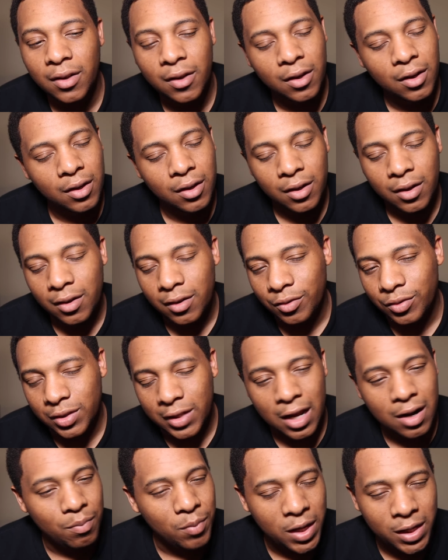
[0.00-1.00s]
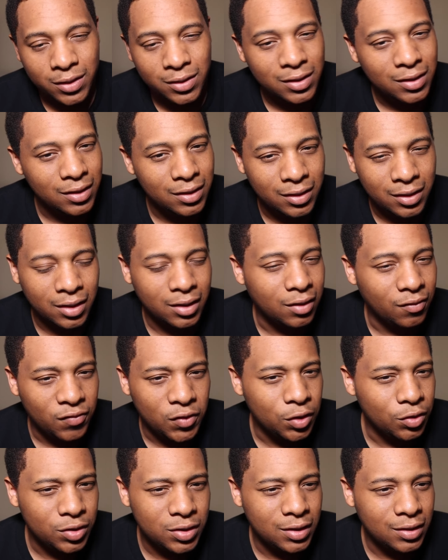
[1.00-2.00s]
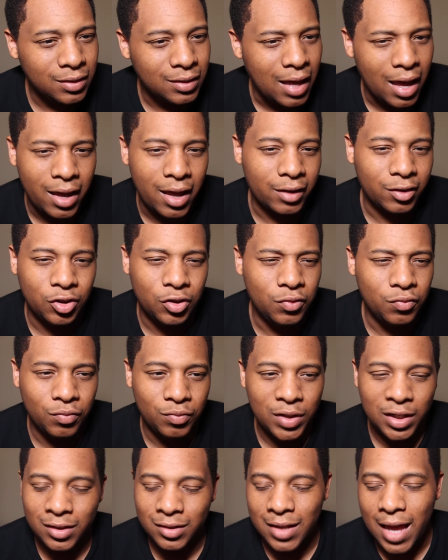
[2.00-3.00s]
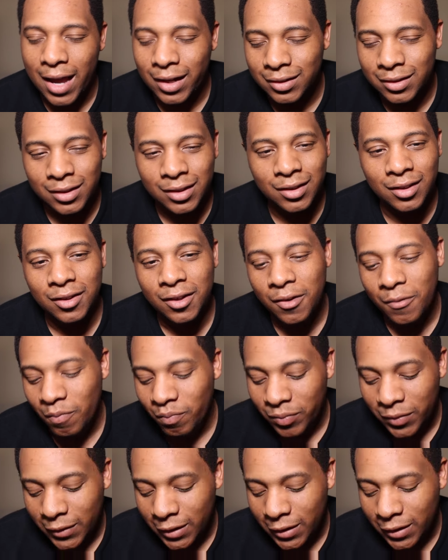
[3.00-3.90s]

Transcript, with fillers: It was kind of messy and kind of confusing. I couldn't exactly